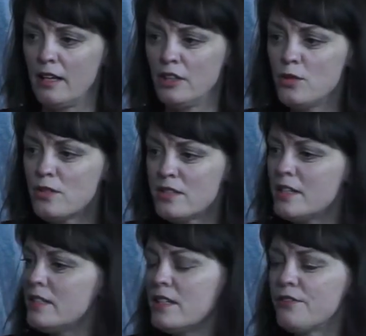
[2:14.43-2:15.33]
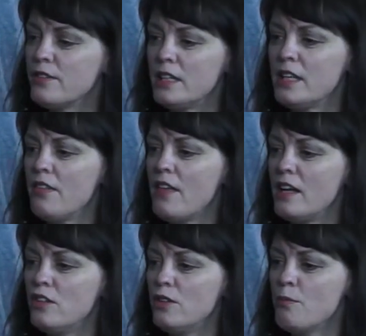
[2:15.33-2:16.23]
you see it differently and
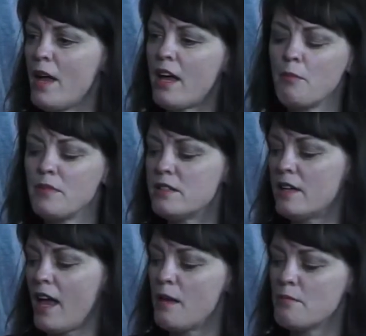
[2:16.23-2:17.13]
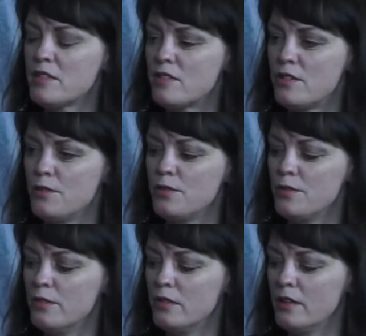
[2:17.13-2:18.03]
then you make up these games
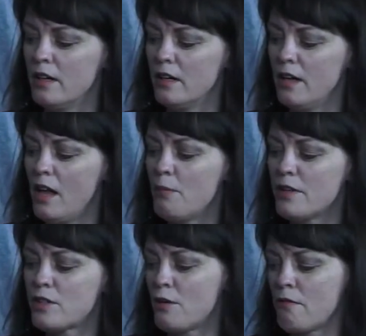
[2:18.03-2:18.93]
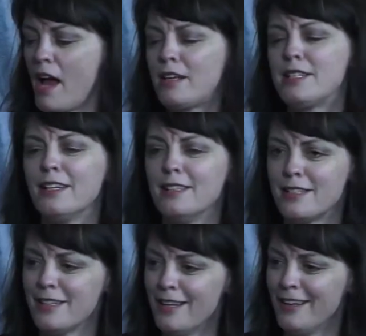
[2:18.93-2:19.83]
to help us correct
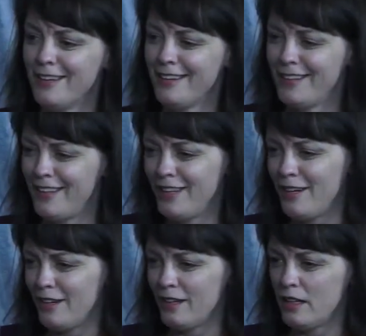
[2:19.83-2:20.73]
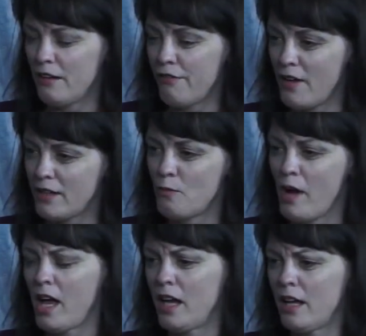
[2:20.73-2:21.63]
it in a in a fun
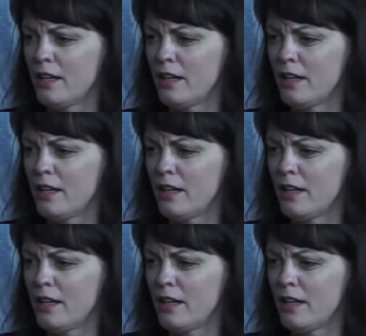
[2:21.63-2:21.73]
way there's a